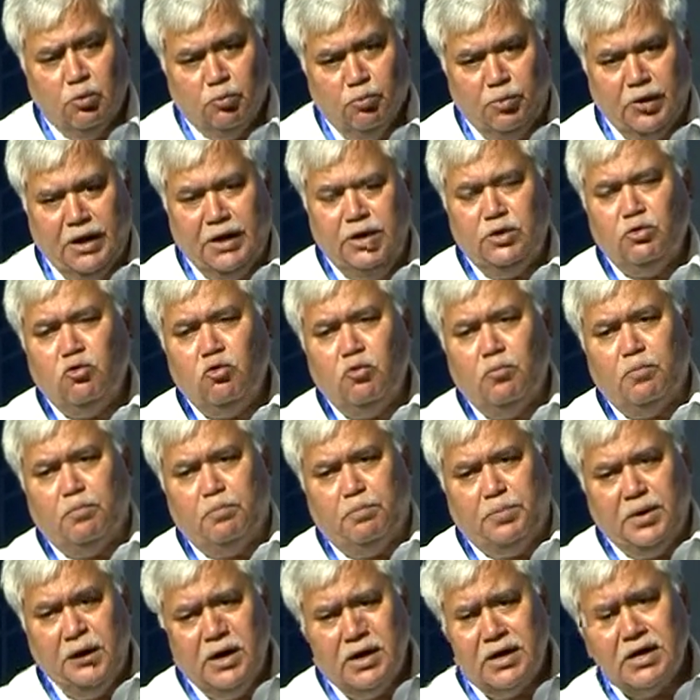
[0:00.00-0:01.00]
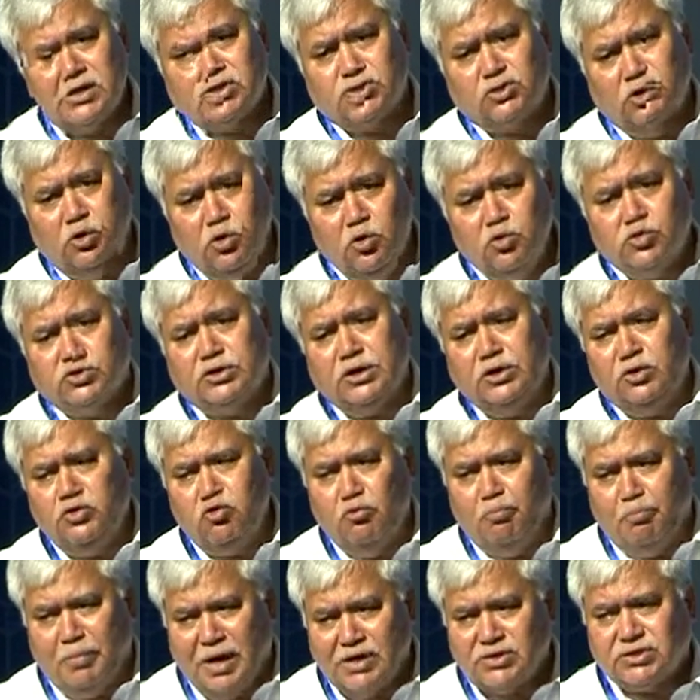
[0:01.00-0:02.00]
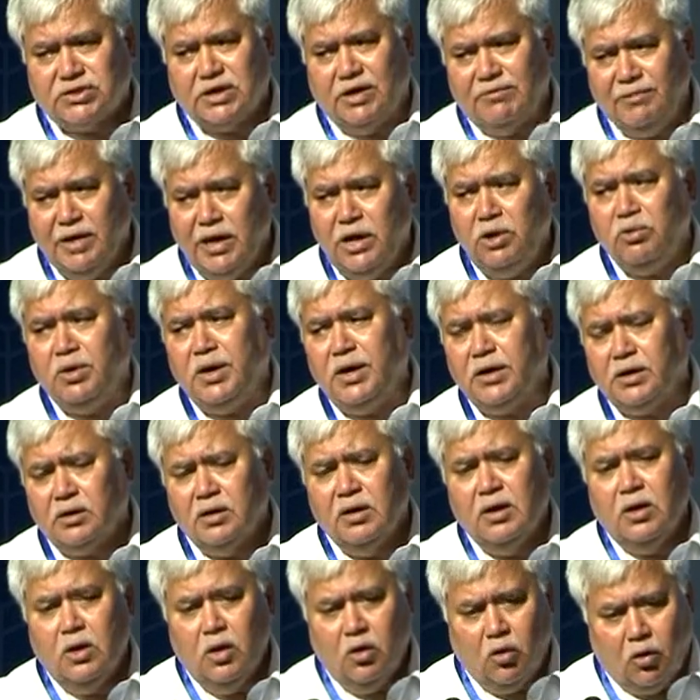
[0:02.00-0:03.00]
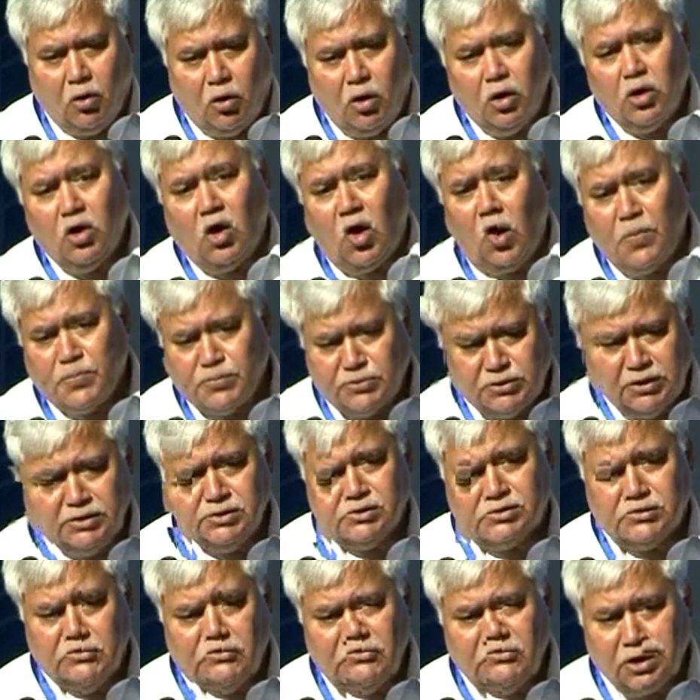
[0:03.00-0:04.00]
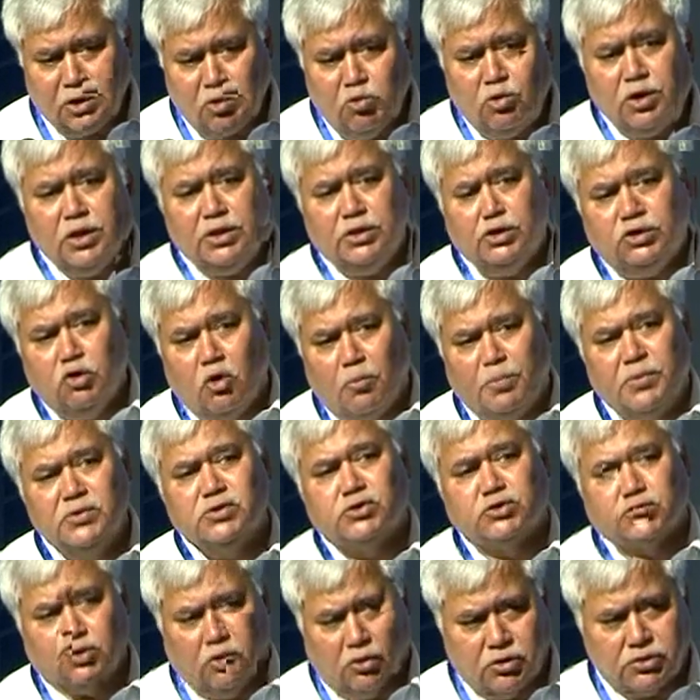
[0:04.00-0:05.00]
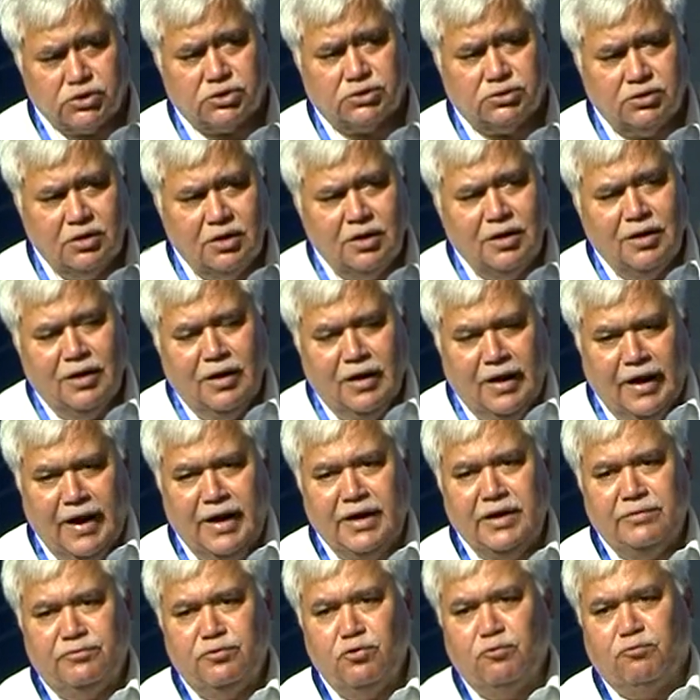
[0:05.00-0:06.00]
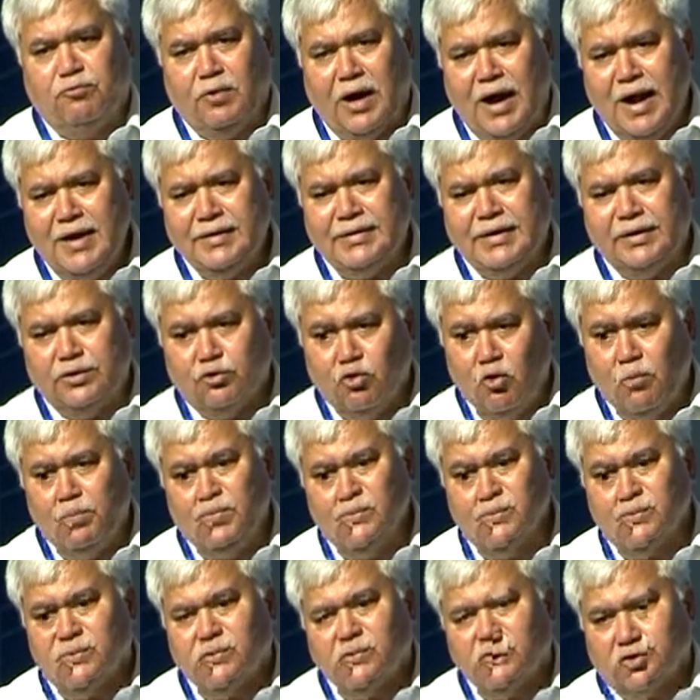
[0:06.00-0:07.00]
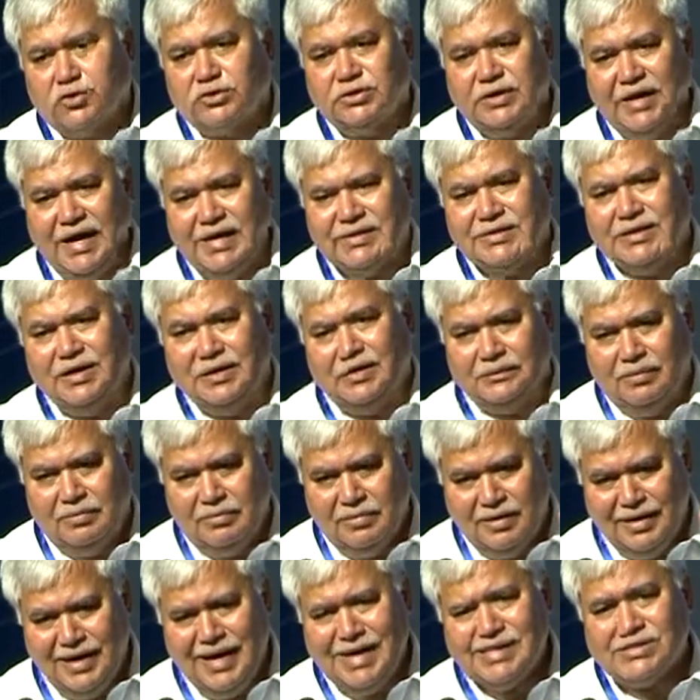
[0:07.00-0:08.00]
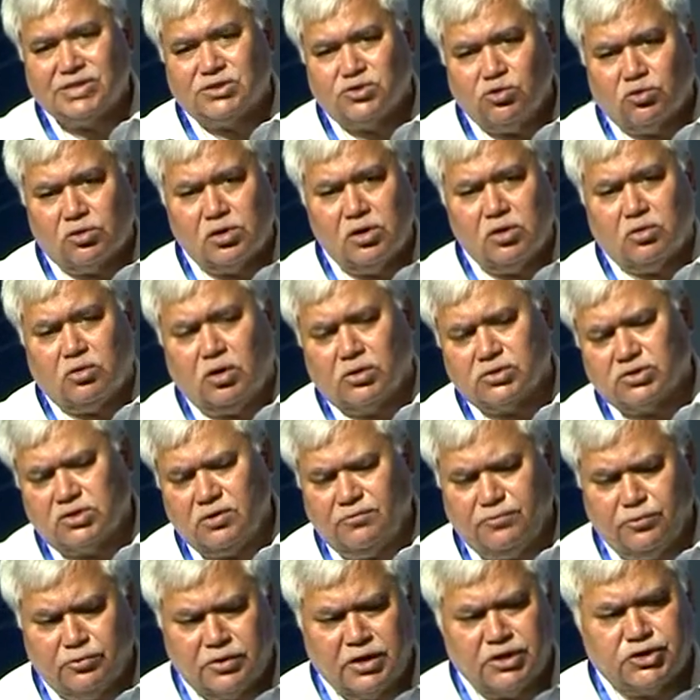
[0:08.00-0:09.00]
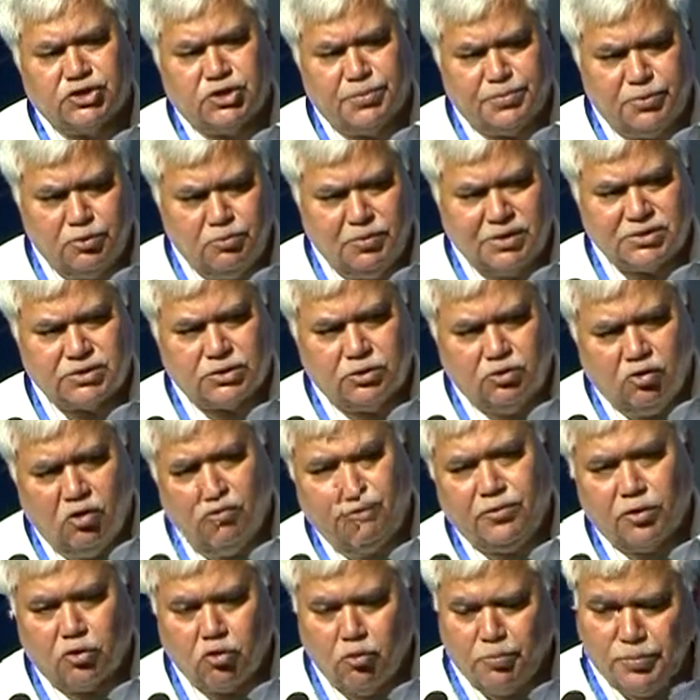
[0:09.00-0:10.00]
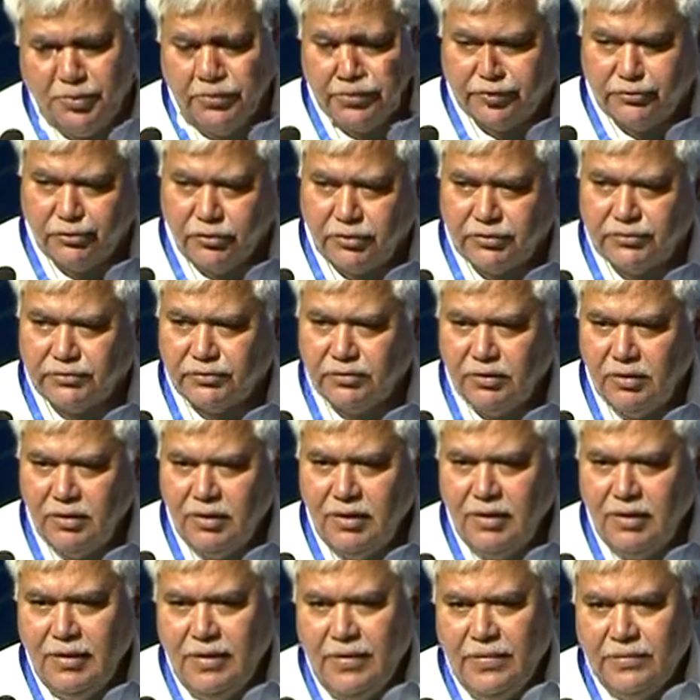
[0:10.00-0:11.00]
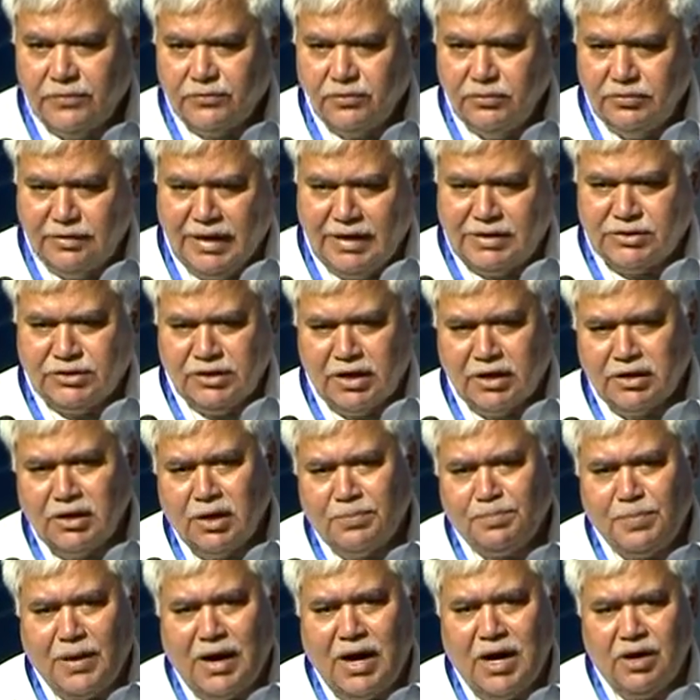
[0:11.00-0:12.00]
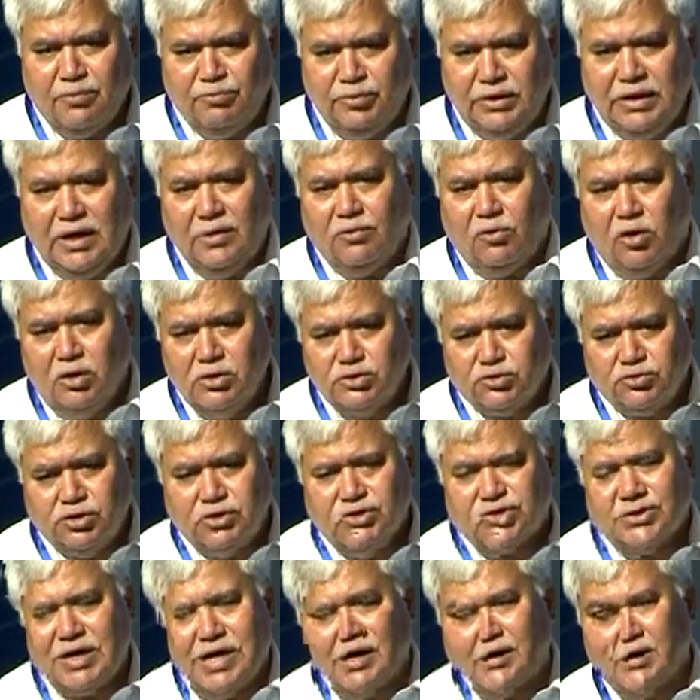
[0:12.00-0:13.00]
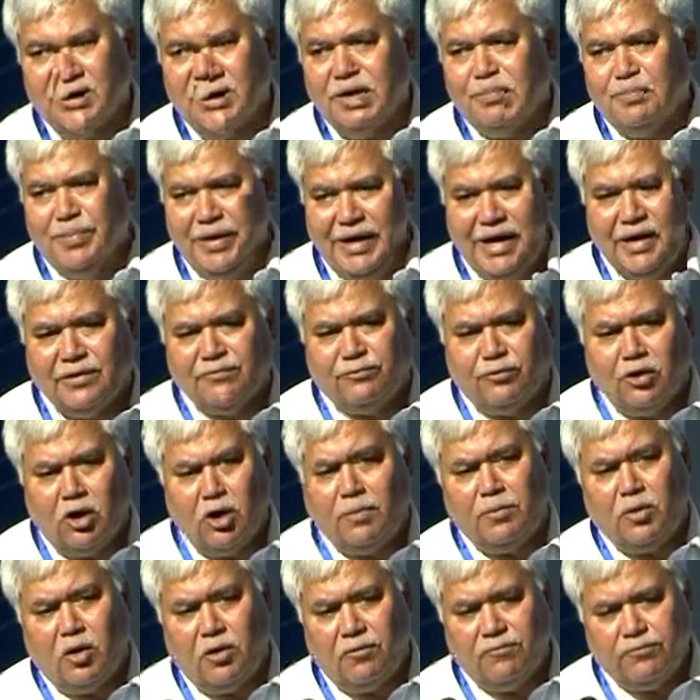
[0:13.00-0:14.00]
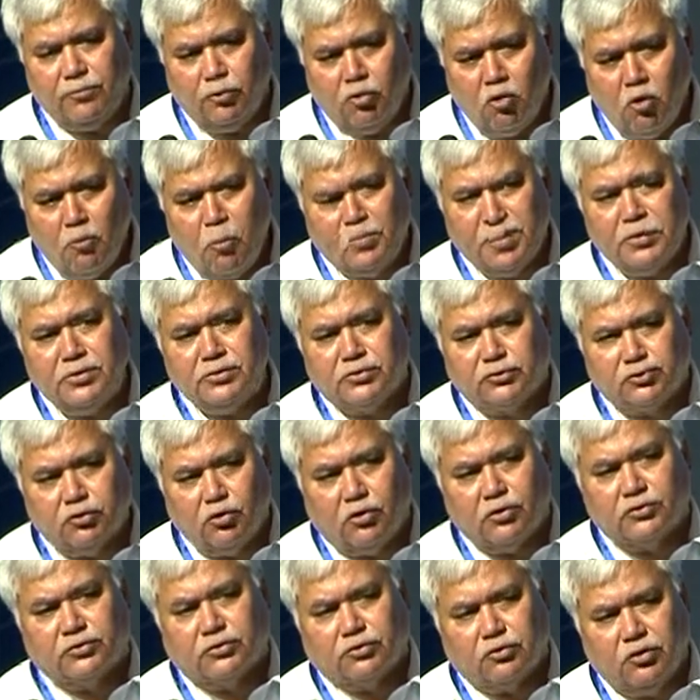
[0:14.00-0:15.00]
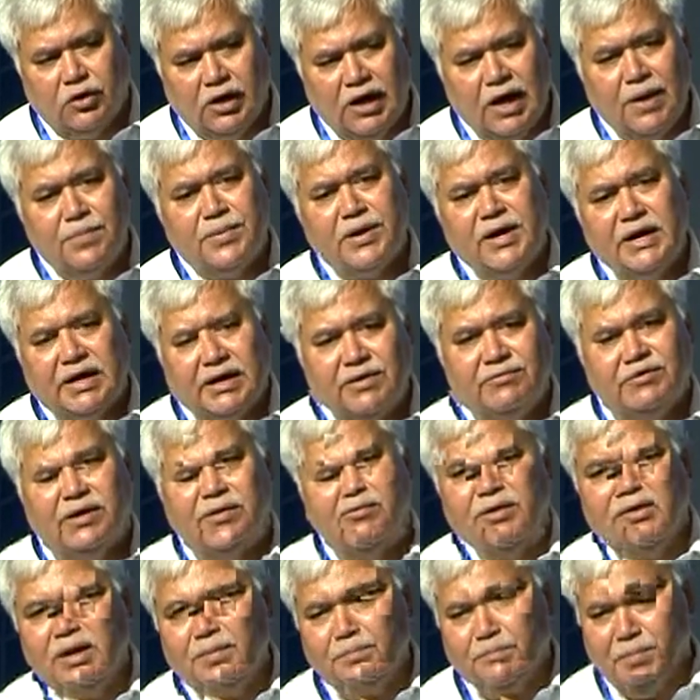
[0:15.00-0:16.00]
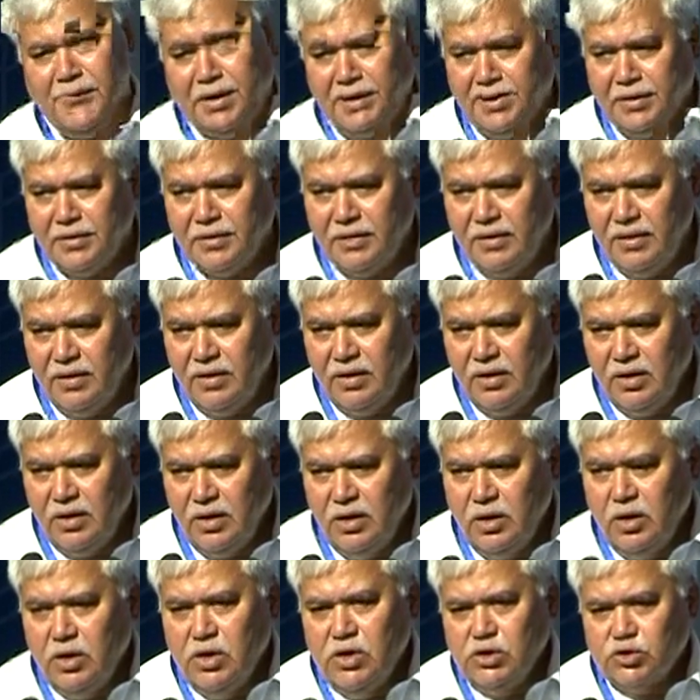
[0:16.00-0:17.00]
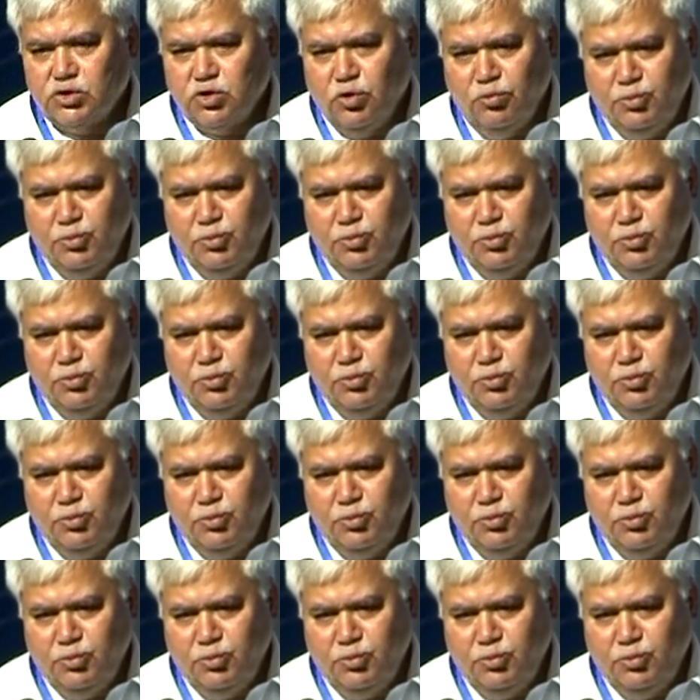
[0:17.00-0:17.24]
when you build a solution, you must evaluate all options, including the open source. And if you find that open source has a less total cost of ownership, you must go for open source. So that's another part. We have also started a platform of open source collaborative development. So